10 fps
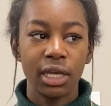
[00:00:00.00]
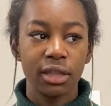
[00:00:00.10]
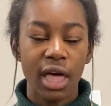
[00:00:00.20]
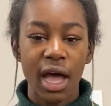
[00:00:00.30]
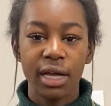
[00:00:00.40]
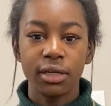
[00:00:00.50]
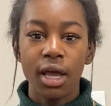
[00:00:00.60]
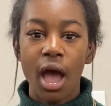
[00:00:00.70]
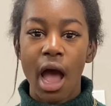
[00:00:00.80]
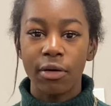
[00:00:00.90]
that
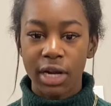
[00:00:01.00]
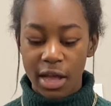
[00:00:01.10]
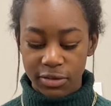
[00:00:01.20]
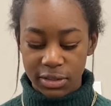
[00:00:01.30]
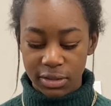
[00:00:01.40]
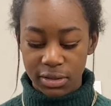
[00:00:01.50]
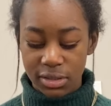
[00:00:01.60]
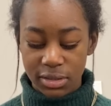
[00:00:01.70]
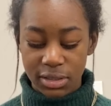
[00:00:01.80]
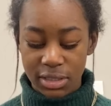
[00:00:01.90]
I would have to
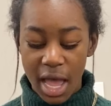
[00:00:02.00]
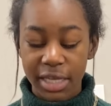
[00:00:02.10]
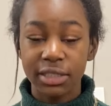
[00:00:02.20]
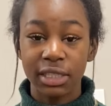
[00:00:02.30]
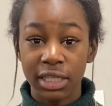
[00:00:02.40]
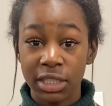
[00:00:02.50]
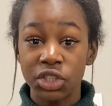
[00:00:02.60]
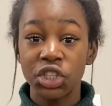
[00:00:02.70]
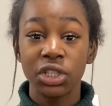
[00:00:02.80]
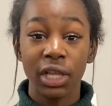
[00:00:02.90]
size
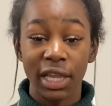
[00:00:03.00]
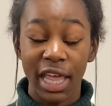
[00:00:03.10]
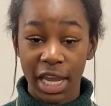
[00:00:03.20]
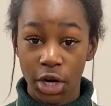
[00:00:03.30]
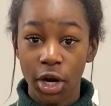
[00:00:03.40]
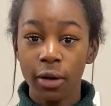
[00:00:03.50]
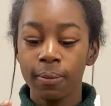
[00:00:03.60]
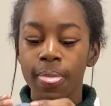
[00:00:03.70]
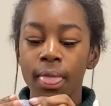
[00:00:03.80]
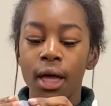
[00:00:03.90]
each layer
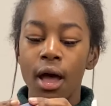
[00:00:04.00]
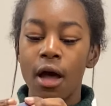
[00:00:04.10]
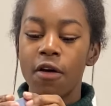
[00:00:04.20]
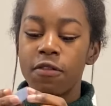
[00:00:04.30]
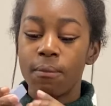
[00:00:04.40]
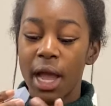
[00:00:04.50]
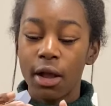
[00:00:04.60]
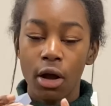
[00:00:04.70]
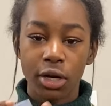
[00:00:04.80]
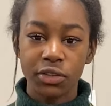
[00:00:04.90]
of my
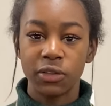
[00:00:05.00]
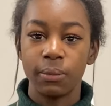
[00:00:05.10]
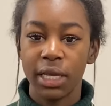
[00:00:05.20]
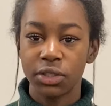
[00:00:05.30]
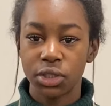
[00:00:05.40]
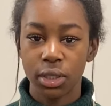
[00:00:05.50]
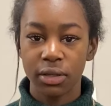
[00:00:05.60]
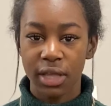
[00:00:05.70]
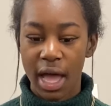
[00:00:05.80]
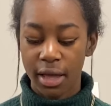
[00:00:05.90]
heart to make sure
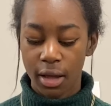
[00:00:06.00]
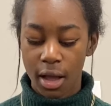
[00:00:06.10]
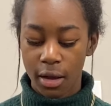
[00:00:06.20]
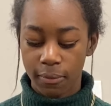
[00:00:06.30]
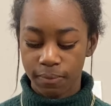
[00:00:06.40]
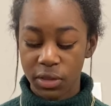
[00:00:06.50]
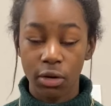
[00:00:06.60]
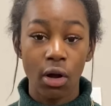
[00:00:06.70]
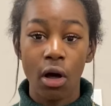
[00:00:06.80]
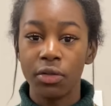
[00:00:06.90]
that they were
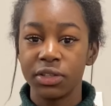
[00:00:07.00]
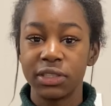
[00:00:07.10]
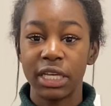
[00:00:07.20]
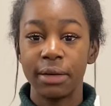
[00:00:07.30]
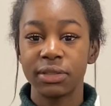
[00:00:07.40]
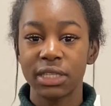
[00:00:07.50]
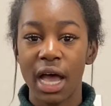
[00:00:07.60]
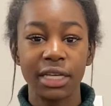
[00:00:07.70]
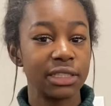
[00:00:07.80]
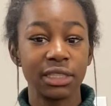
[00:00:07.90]
all the same
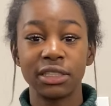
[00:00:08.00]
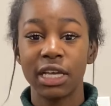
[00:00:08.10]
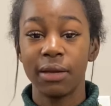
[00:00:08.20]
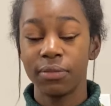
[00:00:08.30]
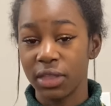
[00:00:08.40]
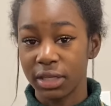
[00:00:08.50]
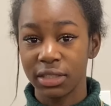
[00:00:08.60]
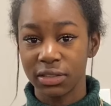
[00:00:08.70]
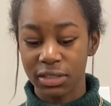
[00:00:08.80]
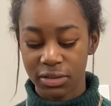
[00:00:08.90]
size and same
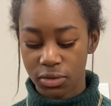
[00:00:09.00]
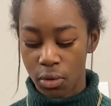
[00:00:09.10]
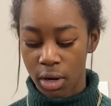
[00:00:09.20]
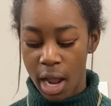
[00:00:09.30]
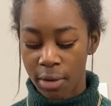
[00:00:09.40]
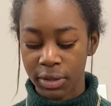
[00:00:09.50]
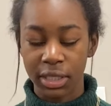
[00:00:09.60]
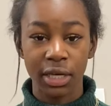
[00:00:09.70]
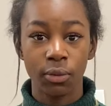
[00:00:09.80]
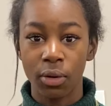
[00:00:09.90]
thicknesses, or I would
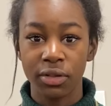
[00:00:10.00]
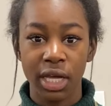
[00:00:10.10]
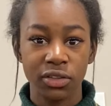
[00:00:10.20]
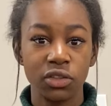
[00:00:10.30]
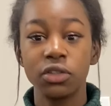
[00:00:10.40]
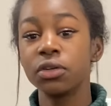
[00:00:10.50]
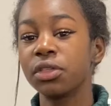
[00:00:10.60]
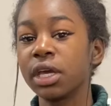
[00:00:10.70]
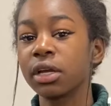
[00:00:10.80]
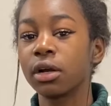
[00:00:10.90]
get one that's too
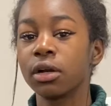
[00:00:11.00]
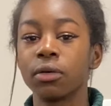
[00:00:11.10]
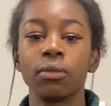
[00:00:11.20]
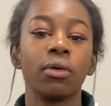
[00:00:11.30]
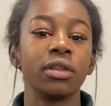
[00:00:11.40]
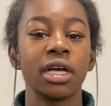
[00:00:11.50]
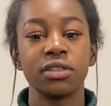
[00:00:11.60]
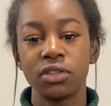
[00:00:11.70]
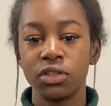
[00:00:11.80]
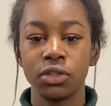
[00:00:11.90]
thick or one that's
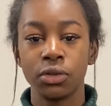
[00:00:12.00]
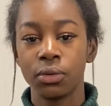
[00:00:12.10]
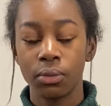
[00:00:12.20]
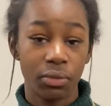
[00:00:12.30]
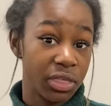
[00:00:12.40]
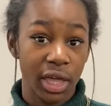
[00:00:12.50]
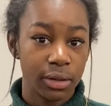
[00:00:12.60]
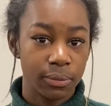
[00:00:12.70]
too thin.